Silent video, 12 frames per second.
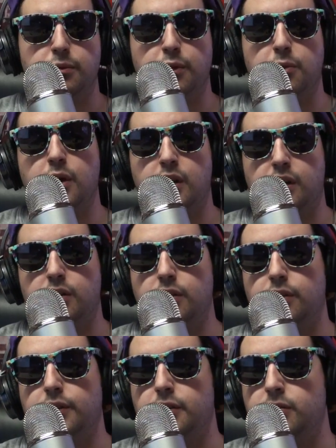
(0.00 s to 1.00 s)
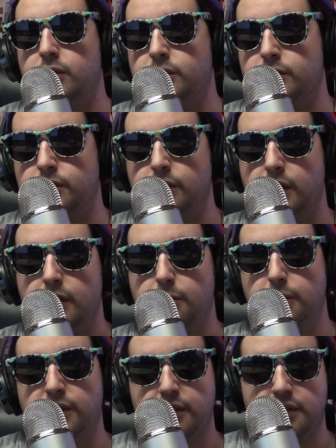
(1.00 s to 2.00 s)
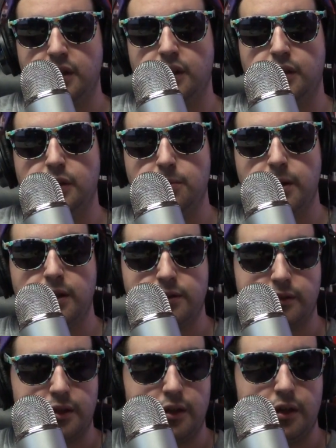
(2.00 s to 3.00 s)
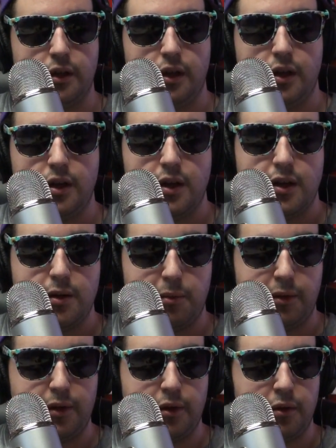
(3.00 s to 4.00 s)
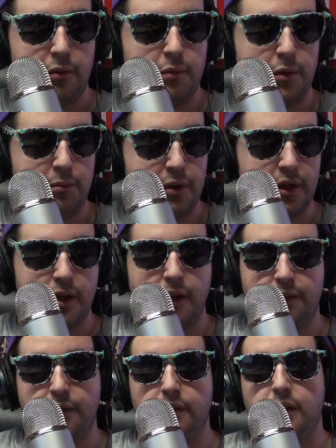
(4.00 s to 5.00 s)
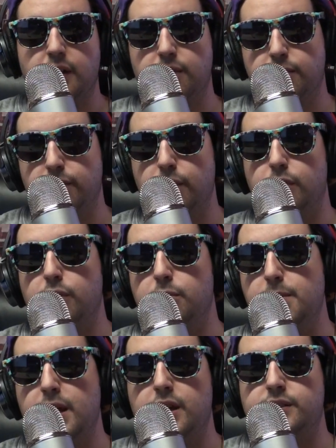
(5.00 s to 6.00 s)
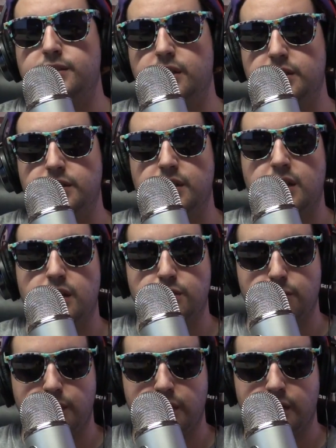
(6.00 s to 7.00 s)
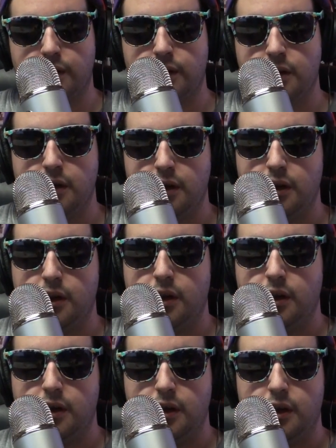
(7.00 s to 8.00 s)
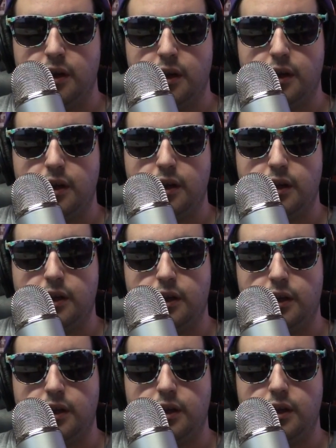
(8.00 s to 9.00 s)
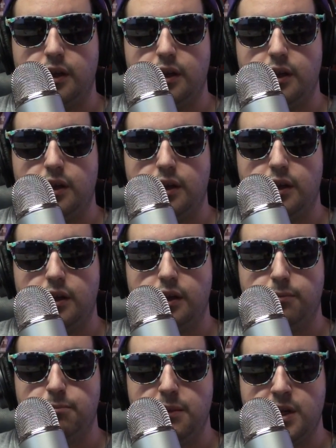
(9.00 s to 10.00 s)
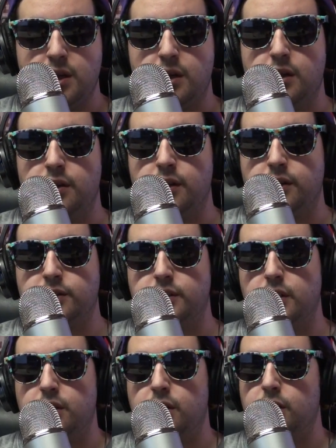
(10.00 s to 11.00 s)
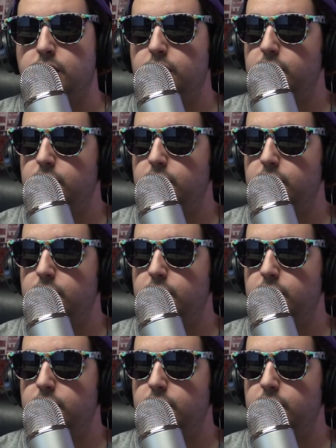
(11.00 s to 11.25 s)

walker-only version with a tinier basket. But the old women got the, like, full basket / walker. And, man, are they slow.